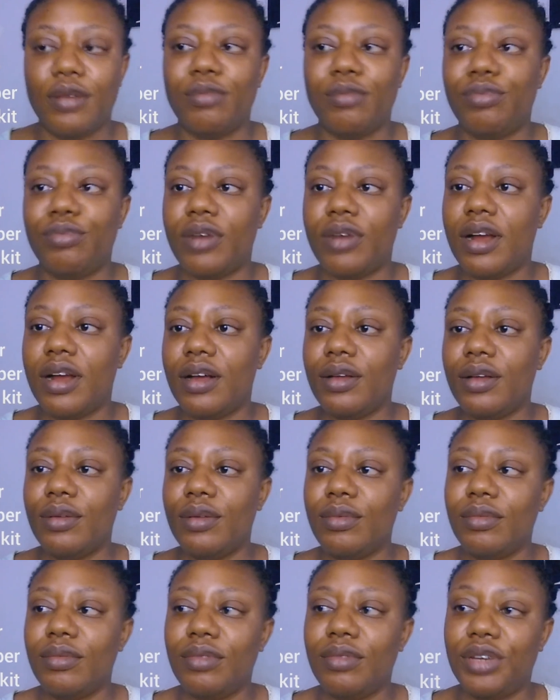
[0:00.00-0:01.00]

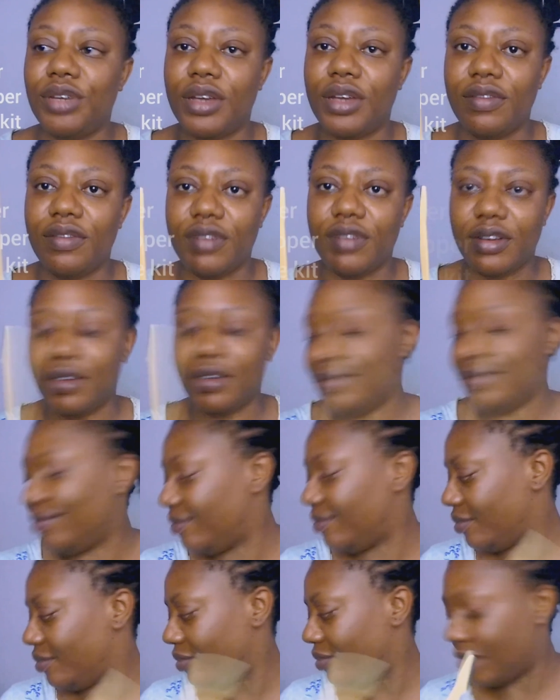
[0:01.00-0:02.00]
Brown shaper.
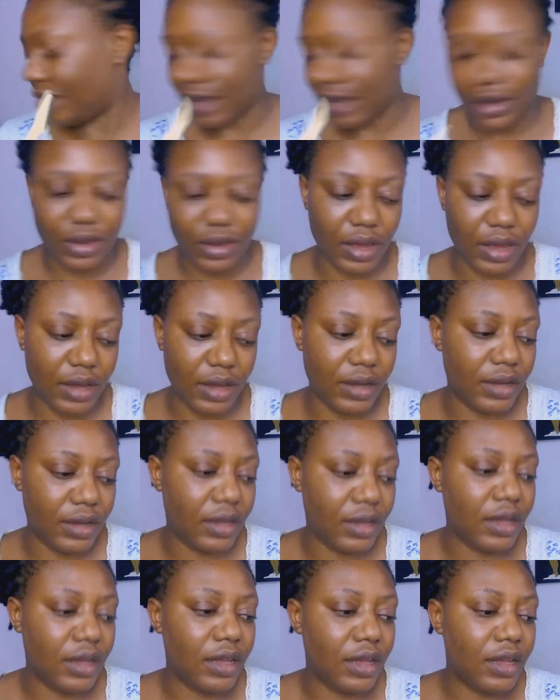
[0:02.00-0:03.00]
Okay, so
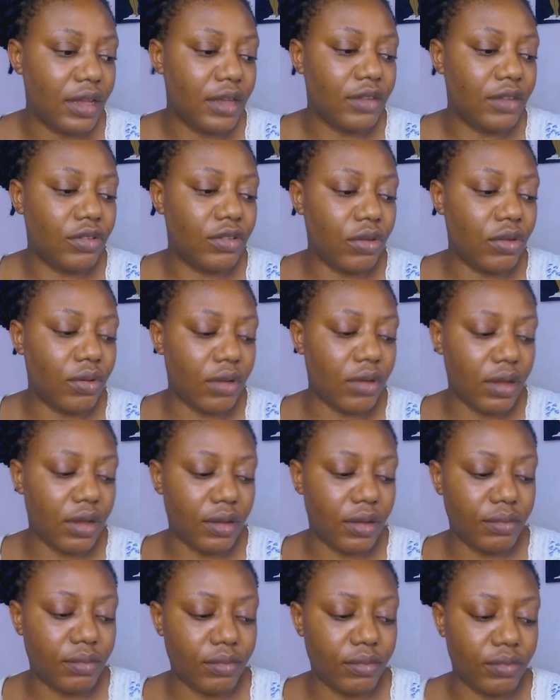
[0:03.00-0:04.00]

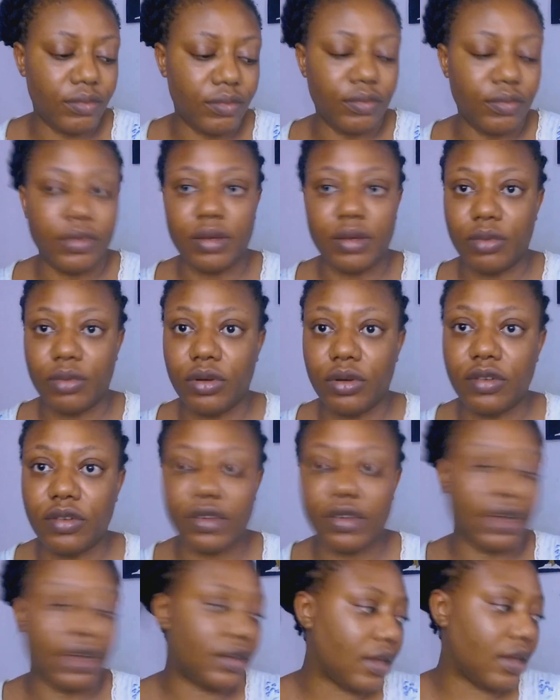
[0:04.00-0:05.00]
um, I'm gonna
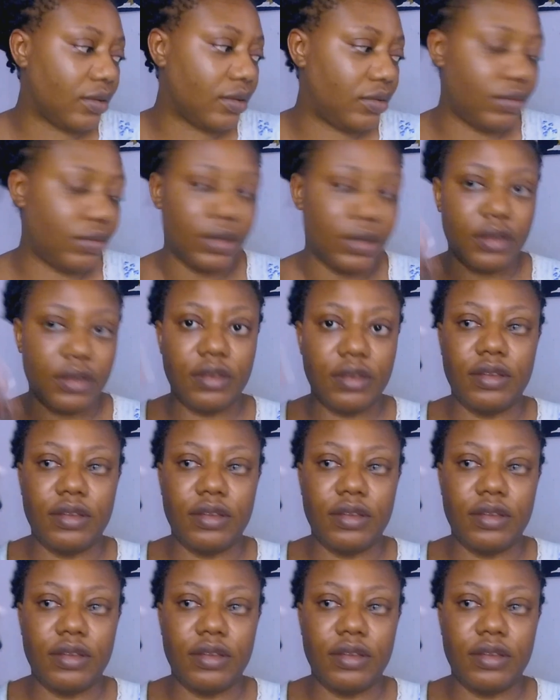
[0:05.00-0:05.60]
start out with